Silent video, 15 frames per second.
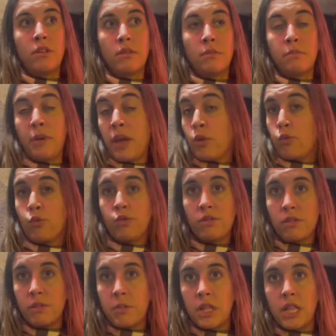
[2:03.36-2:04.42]

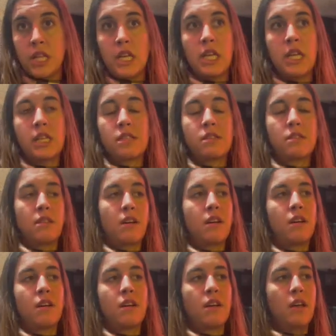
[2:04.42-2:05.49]
Beirut in the Middle East.
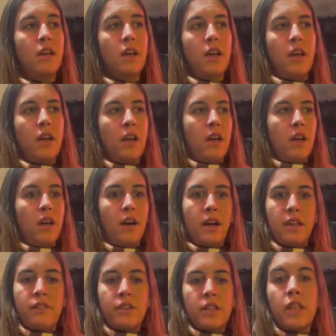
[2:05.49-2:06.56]
The
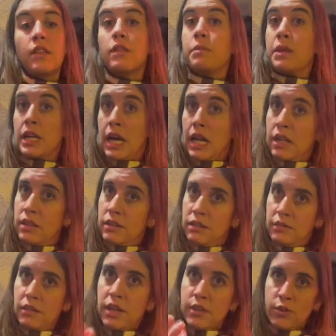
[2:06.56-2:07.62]
Biennale,
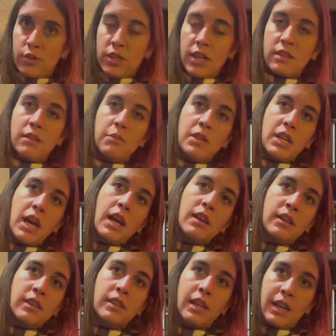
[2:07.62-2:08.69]
as you said, the
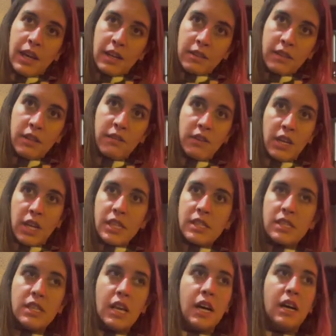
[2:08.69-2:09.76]
Biennale dell'Arte in
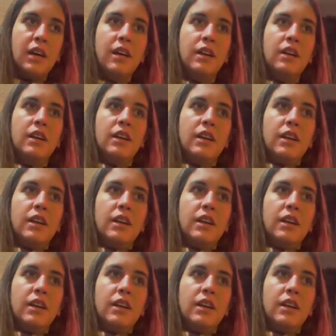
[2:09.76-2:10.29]
Venezia,